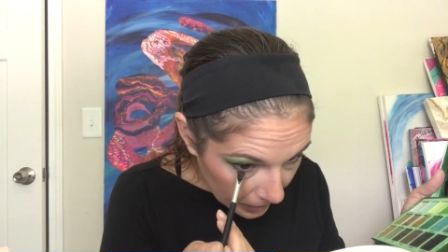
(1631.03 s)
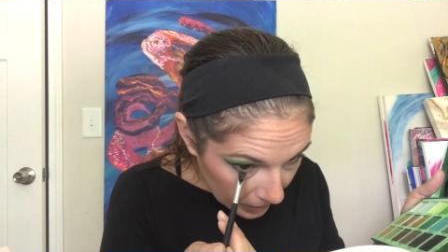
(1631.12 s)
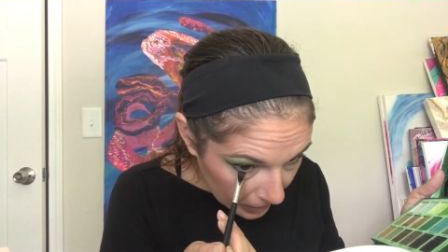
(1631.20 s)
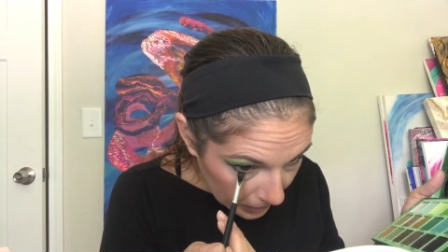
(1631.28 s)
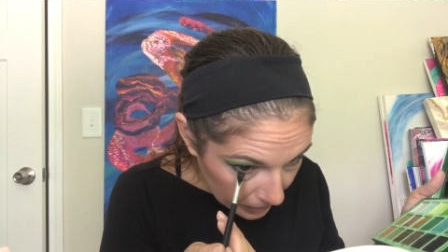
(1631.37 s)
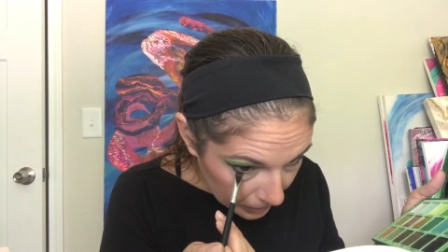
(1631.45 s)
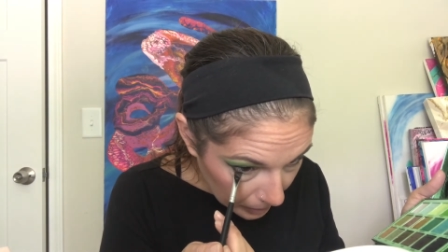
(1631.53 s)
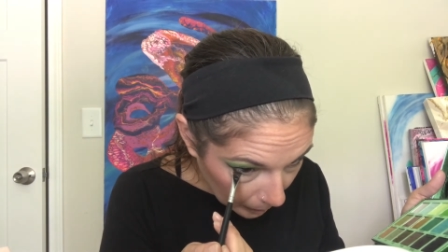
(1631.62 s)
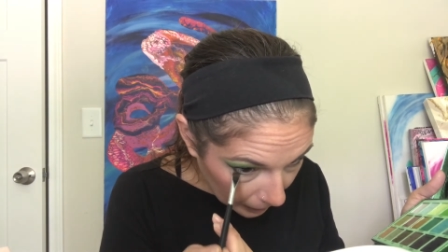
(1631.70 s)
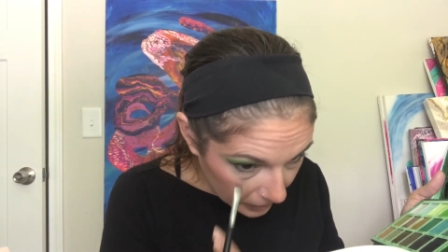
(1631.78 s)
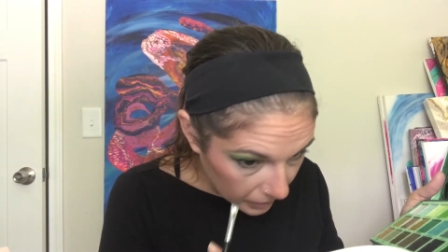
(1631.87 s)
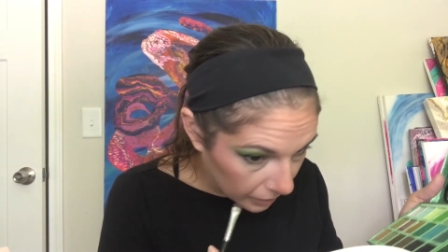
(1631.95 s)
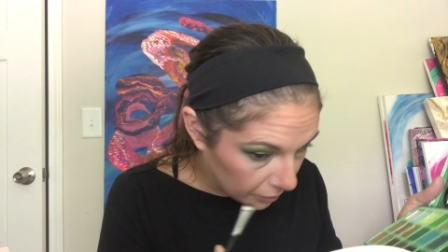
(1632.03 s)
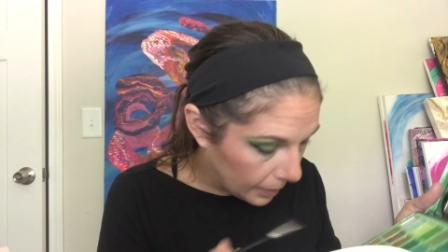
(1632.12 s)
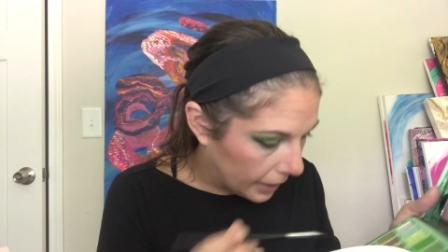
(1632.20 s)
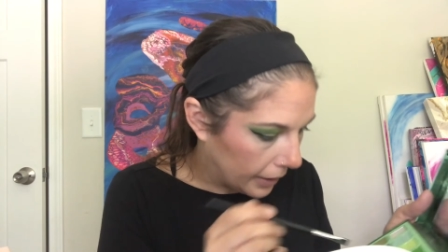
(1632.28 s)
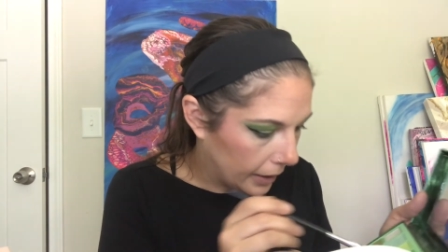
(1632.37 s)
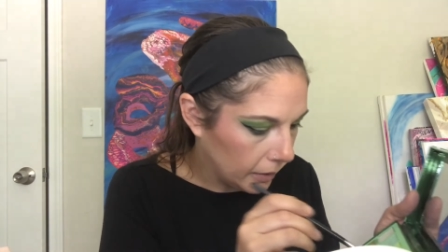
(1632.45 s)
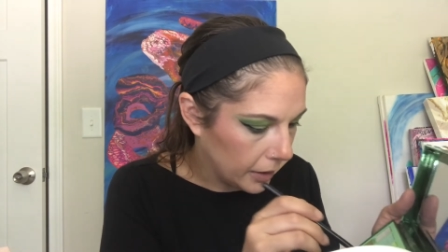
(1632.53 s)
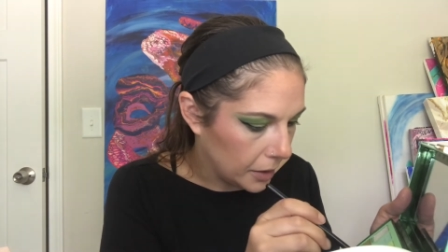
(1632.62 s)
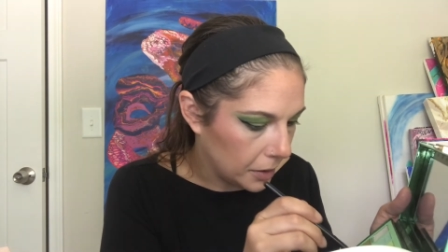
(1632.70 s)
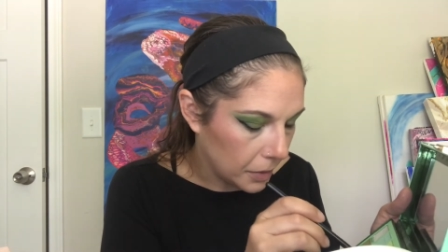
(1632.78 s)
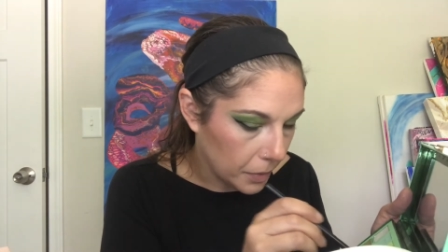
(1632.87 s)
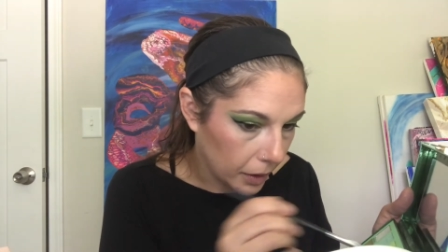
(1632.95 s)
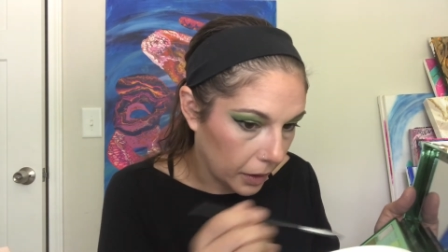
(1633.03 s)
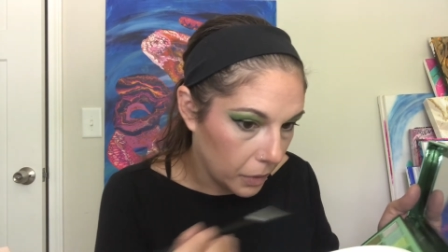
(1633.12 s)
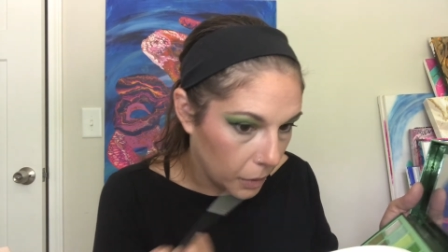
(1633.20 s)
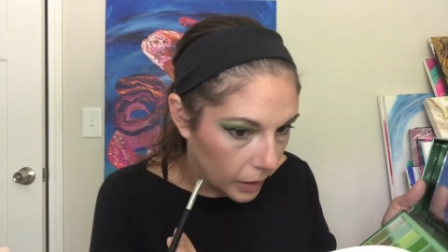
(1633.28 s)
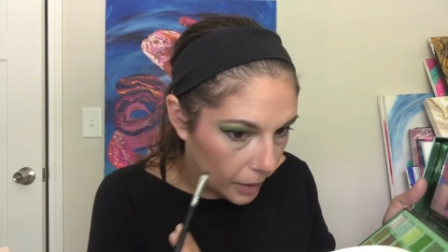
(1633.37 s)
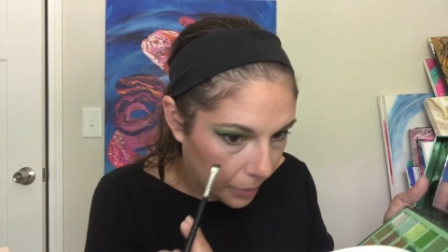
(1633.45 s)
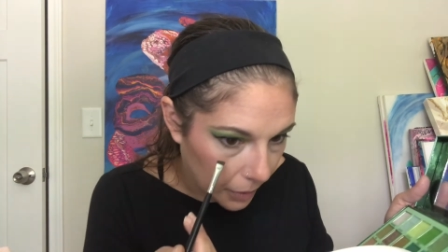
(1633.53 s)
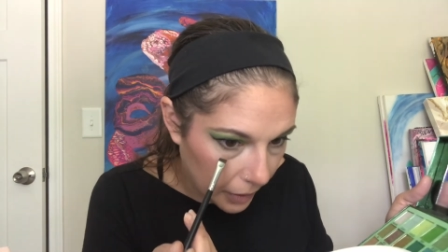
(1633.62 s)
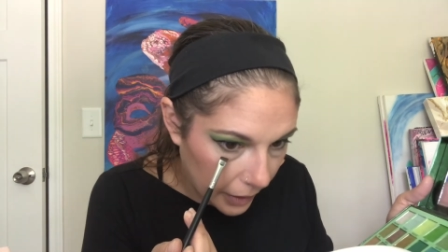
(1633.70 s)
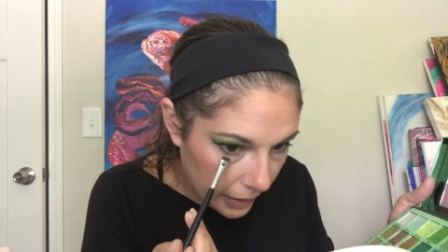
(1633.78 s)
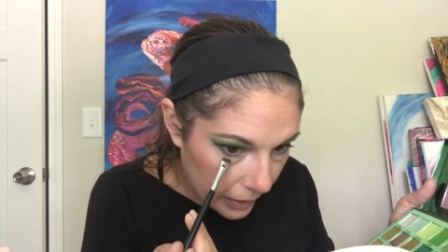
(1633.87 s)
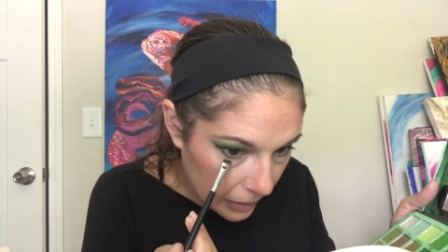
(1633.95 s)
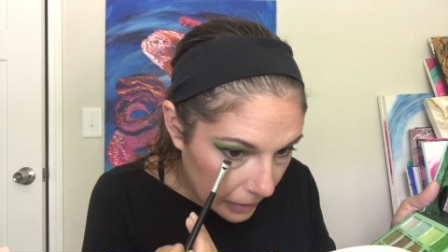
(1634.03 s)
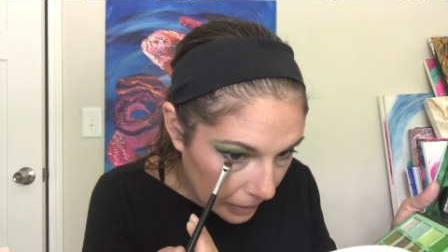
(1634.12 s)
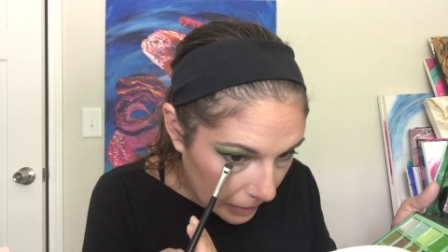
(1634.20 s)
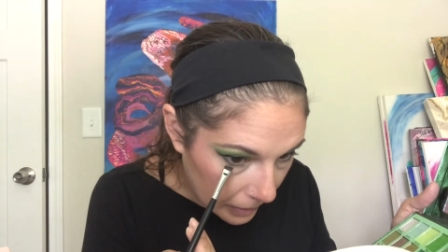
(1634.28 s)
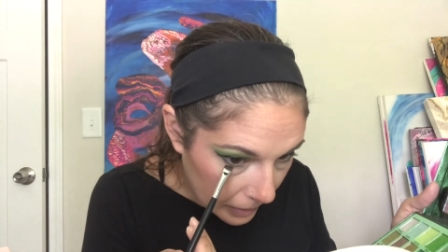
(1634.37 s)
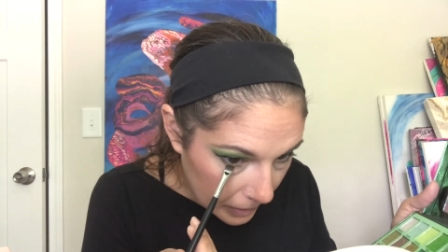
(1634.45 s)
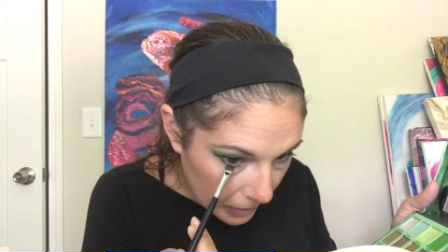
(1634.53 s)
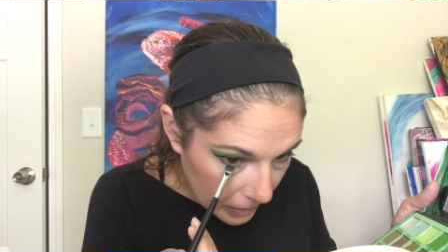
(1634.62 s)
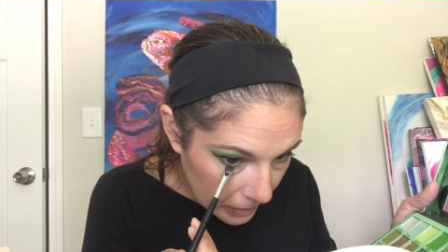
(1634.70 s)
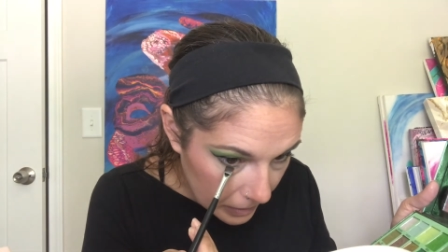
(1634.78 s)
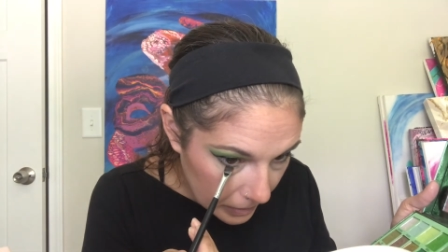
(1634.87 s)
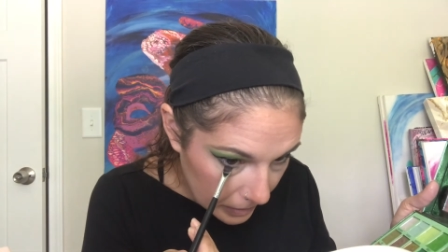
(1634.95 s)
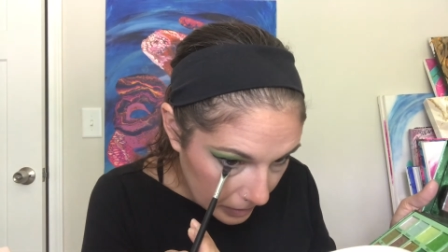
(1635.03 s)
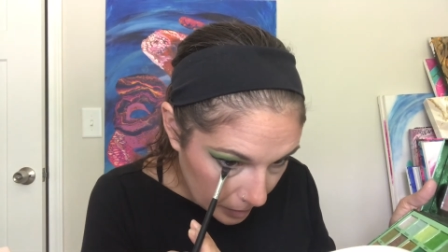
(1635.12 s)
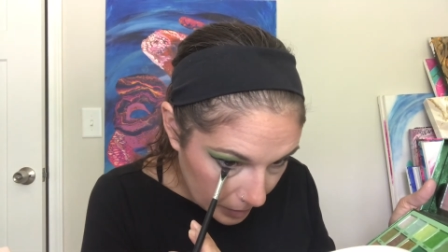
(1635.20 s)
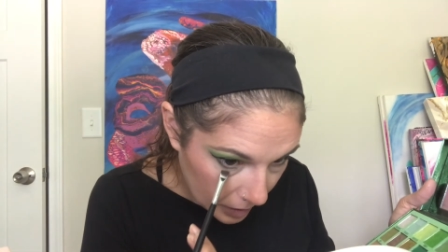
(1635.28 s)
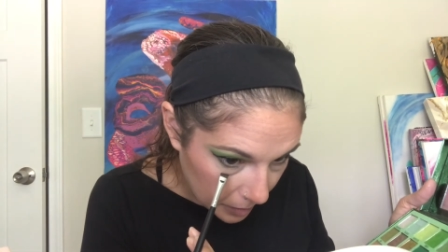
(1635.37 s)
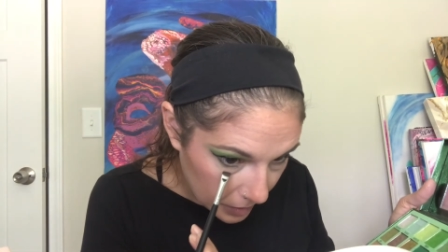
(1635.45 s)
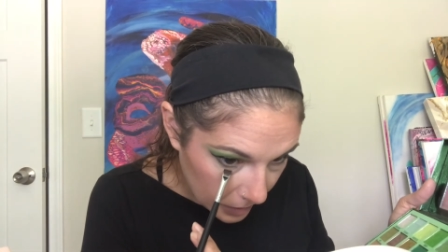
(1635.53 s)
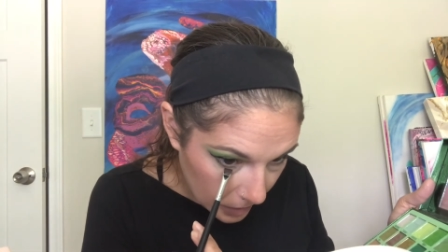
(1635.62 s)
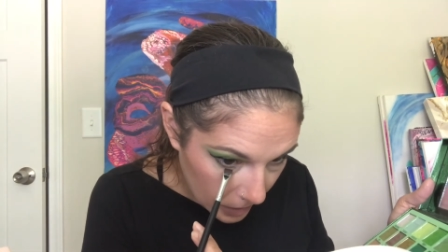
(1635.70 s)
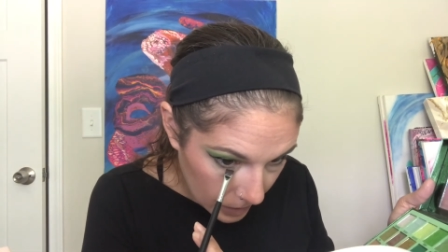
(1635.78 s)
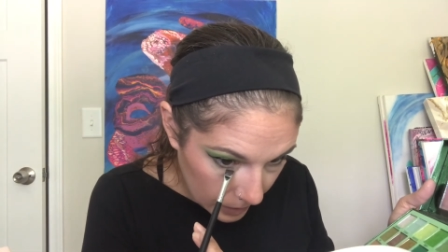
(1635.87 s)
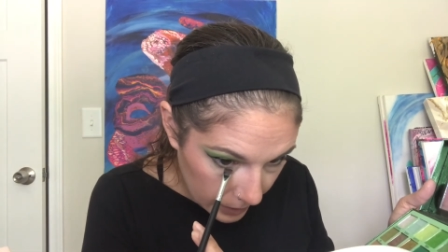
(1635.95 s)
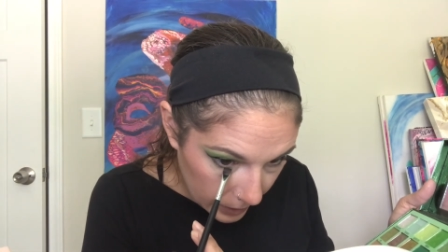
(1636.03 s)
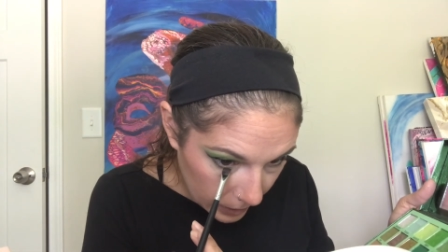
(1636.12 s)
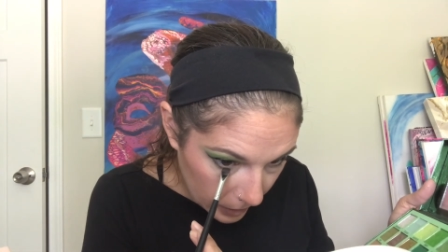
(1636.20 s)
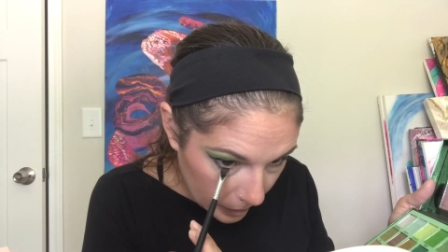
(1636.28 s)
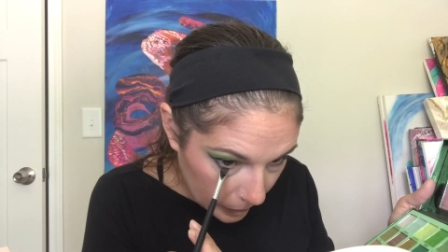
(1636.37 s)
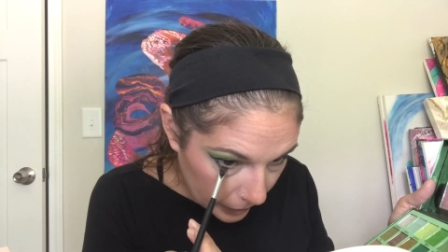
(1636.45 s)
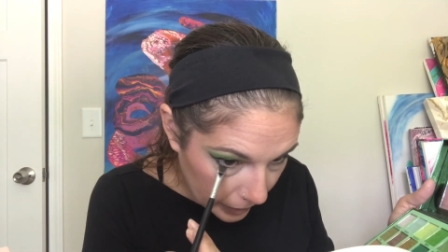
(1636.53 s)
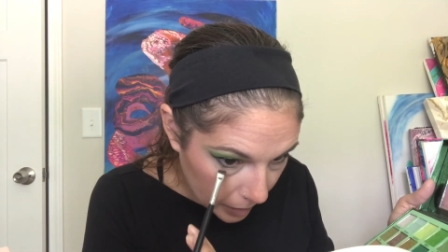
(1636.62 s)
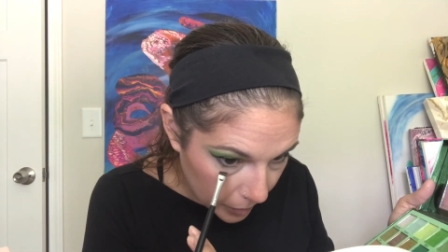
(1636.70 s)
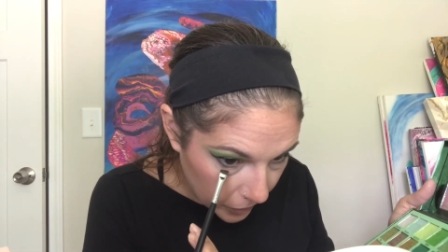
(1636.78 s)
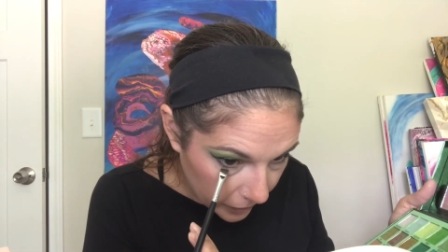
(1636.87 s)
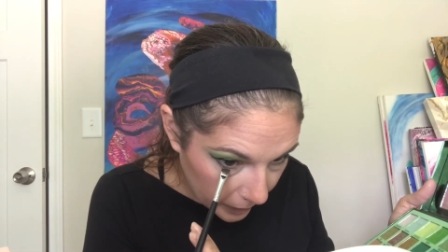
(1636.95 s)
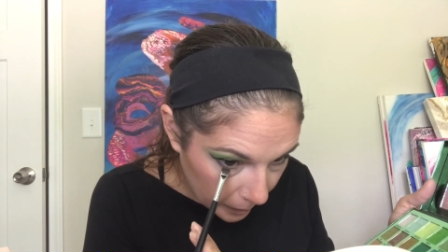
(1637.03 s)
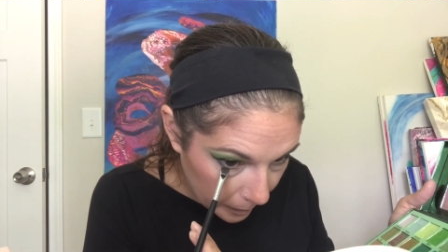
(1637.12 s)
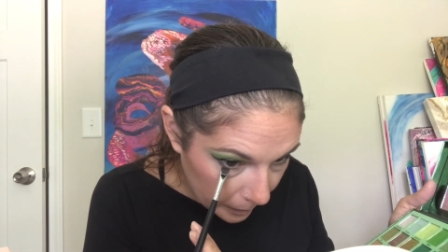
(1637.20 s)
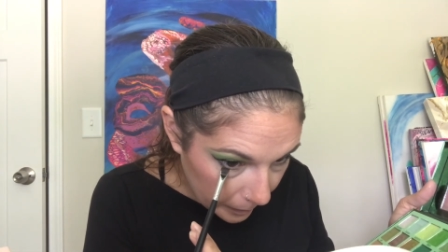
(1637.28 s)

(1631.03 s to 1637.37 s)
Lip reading: It also depends on if my eyelashes want to cooperate. Sometimes they're all like, nope, we're not moving.